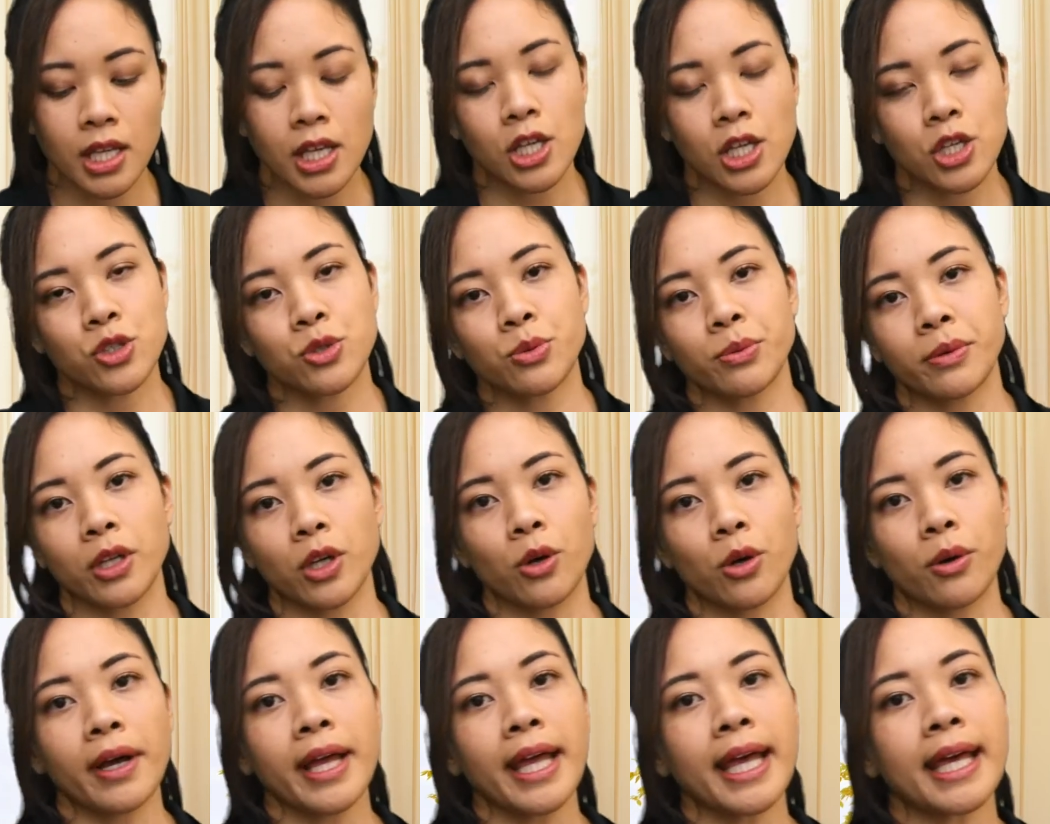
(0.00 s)
So we'll
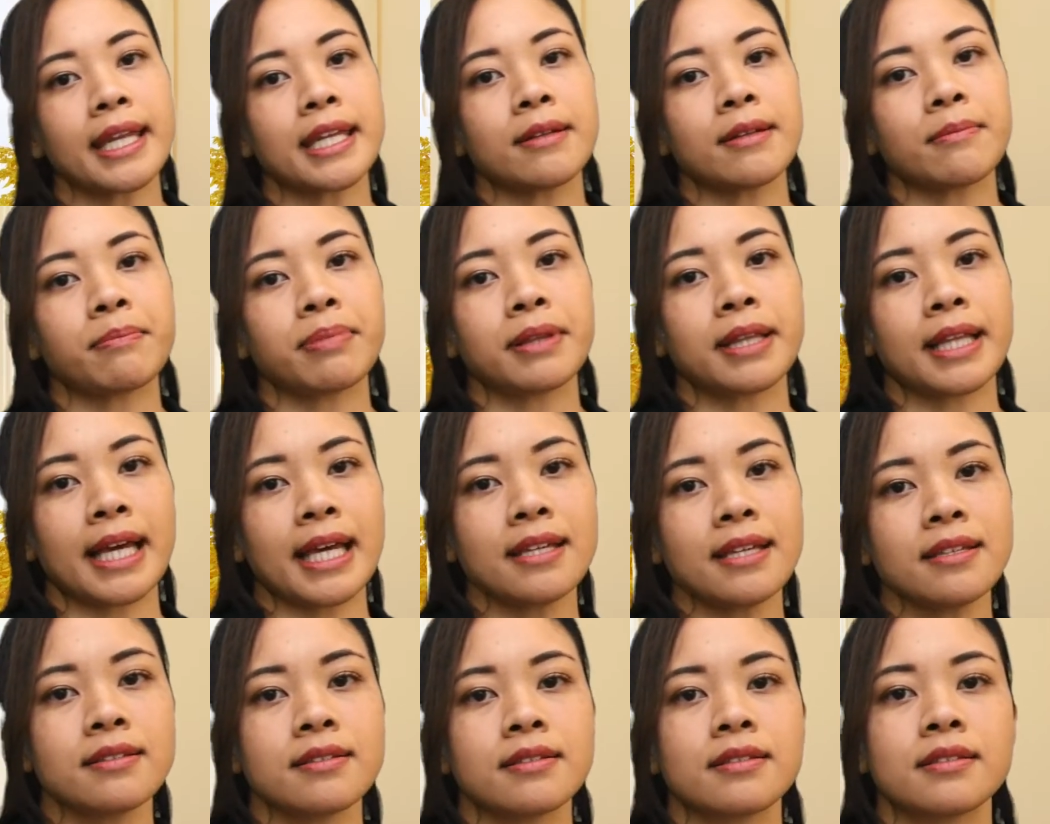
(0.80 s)
go ahead and
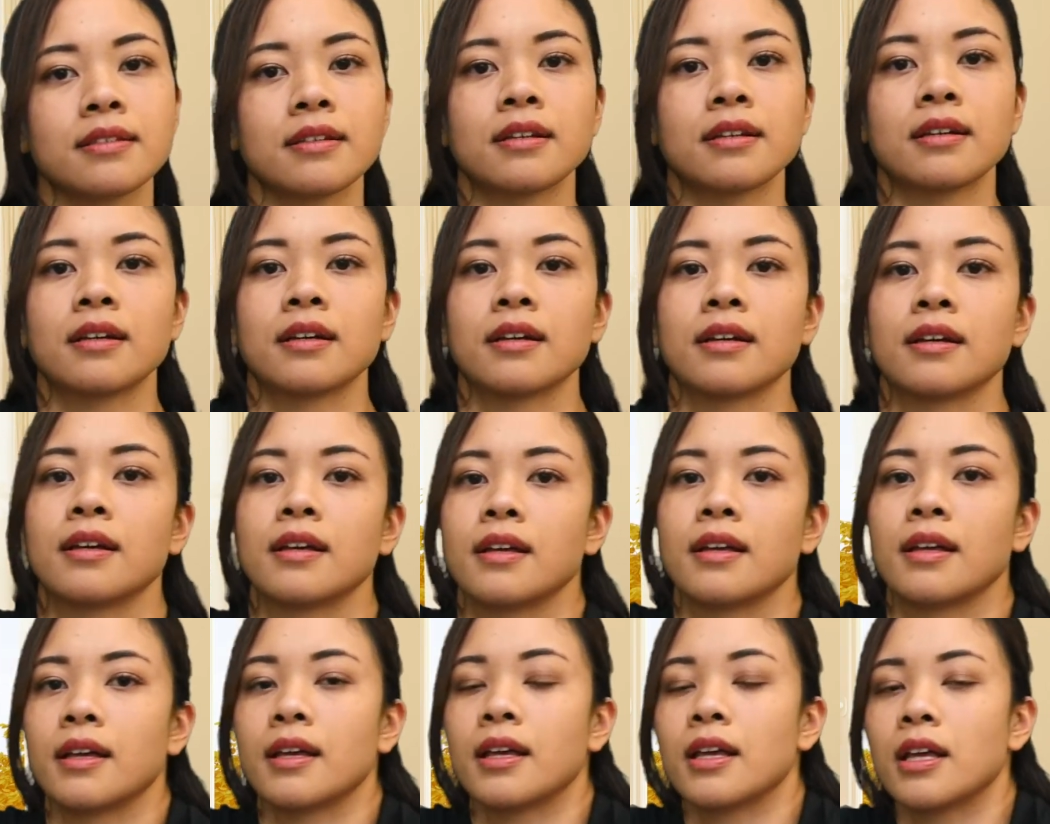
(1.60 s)
place
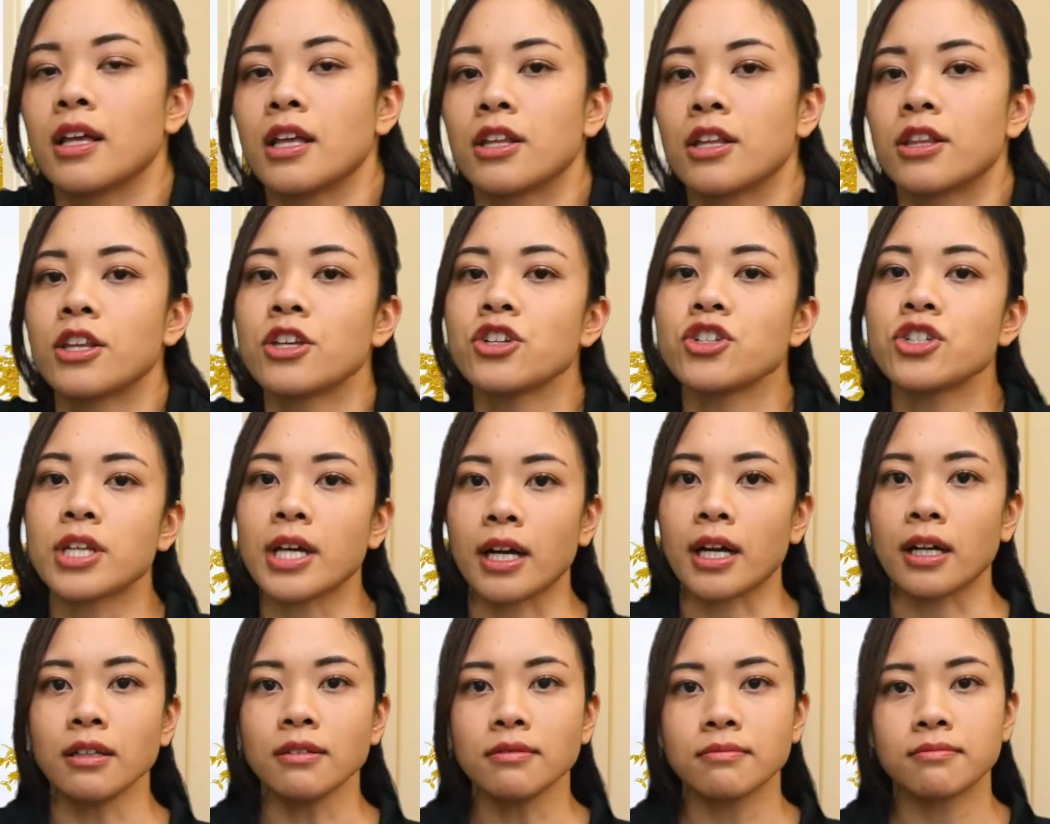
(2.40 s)
the
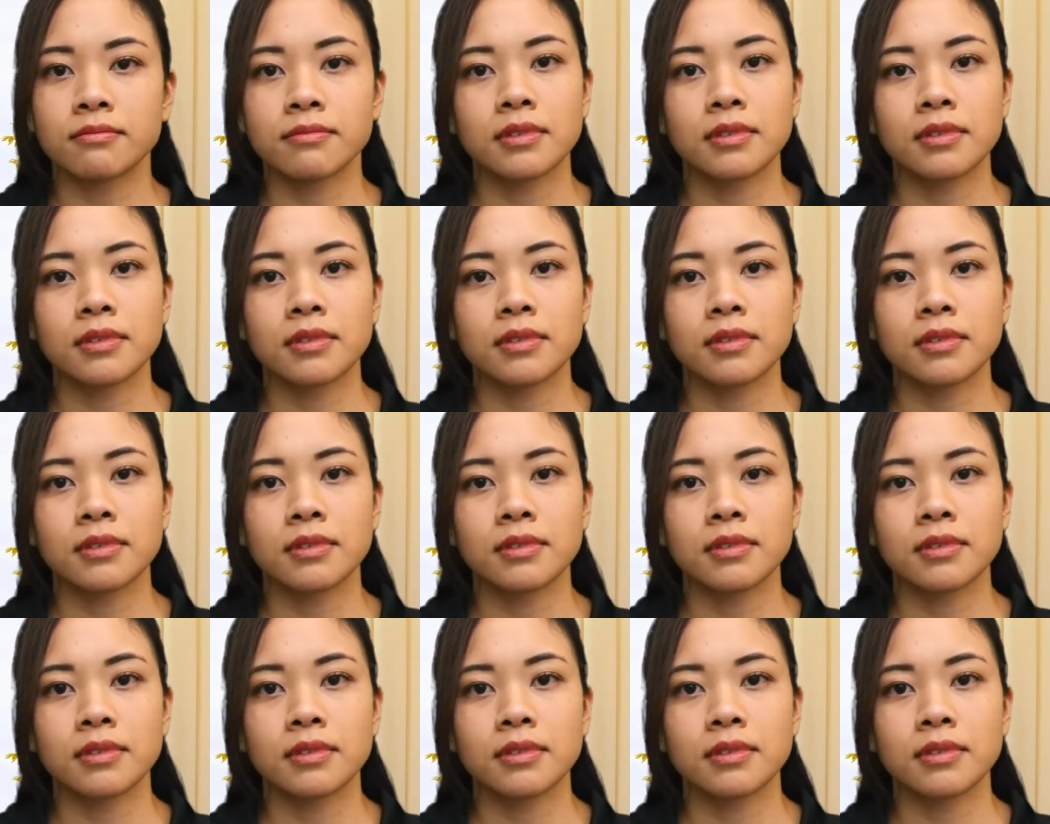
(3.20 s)
shell